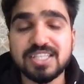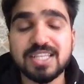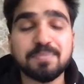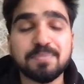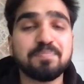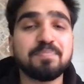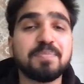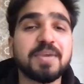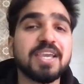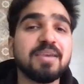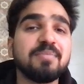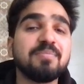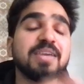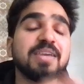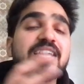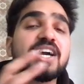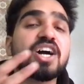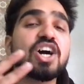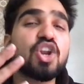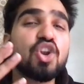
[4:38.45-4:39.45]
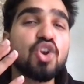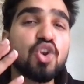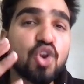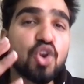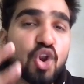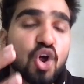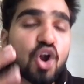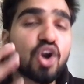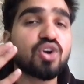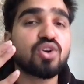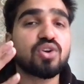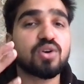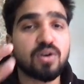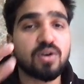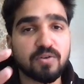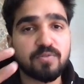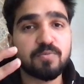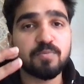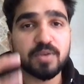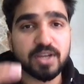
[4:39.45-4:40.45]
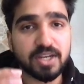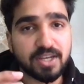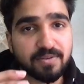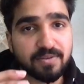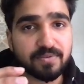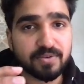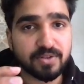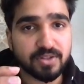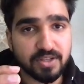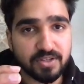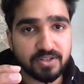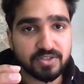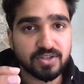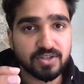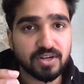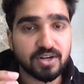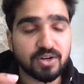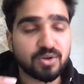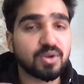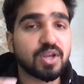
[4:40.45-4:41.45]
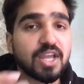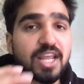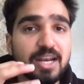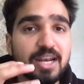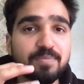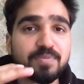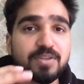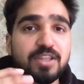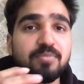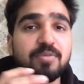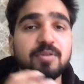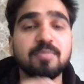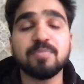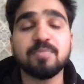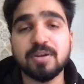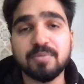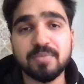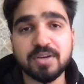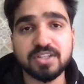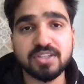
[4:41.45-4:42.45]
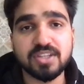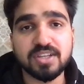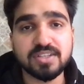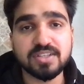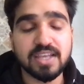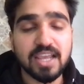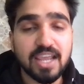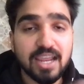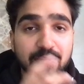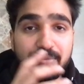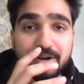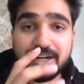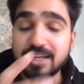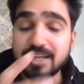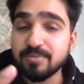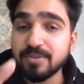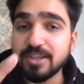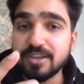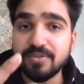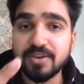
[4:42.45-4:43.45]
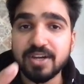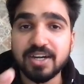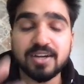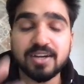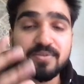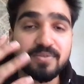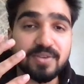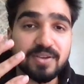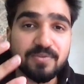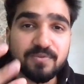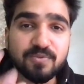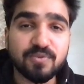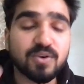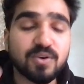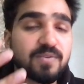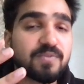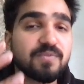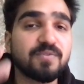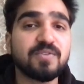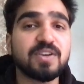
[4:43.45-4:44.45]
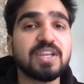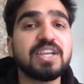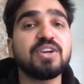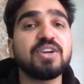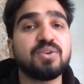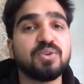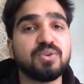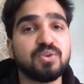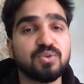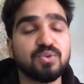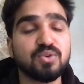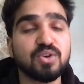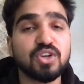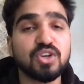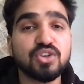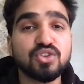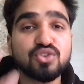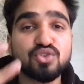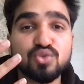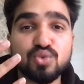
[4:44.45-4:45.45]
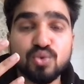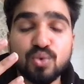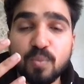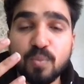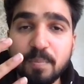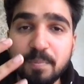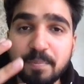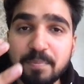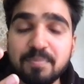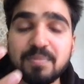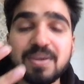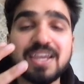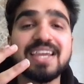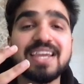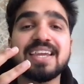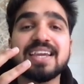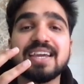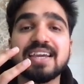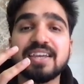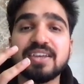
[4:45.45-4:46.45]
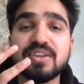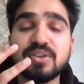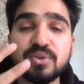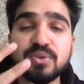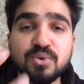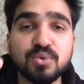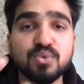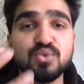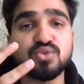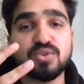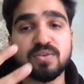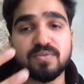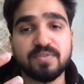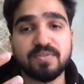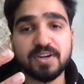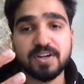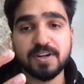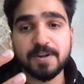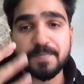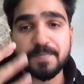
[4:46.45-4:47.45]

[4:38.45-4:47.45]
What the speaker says: They pay me a lot of money for this, to help them implement this, but I'm giving it away for free to you. So make use of it.